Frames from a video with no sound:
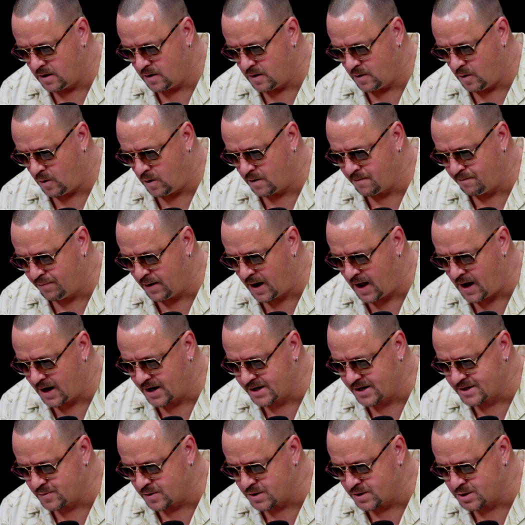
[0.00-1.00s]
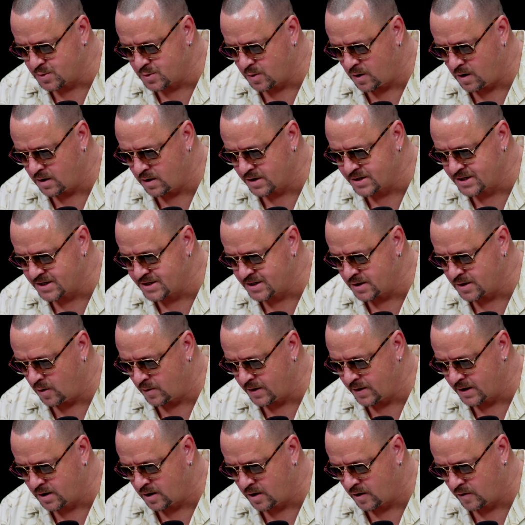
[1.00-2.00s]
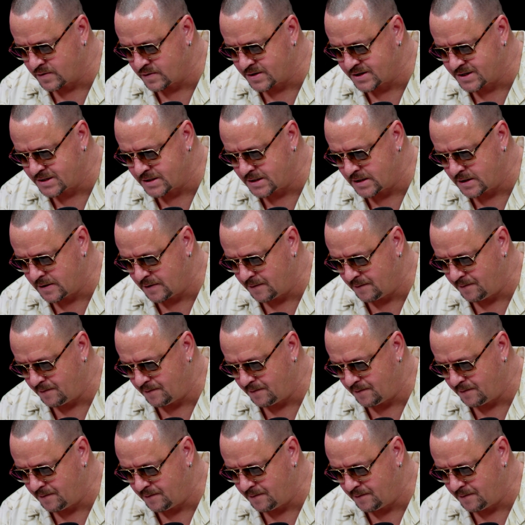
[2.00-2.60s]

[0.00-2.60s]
on blocks where drugs is the only currency.